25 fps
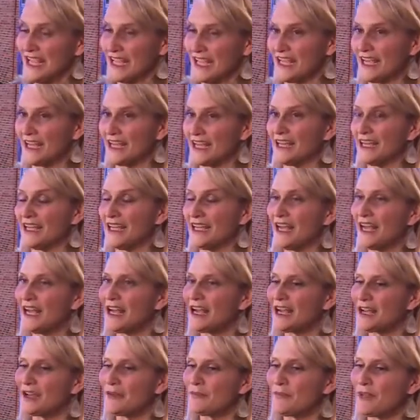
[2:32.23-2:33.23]

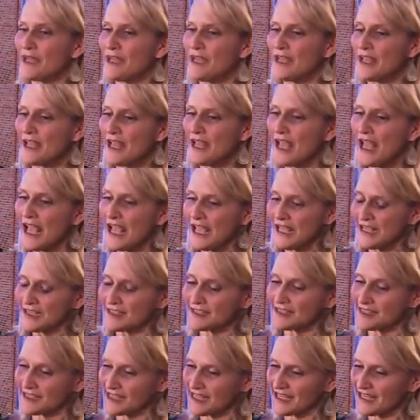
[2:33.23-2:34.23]
Yeah.
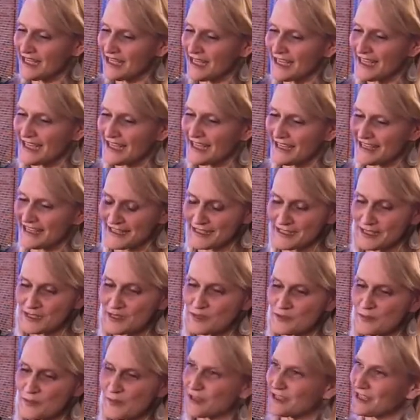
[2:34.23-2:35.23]
See, this
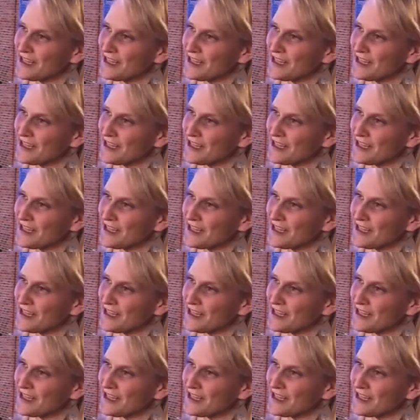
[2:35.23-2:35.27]
is where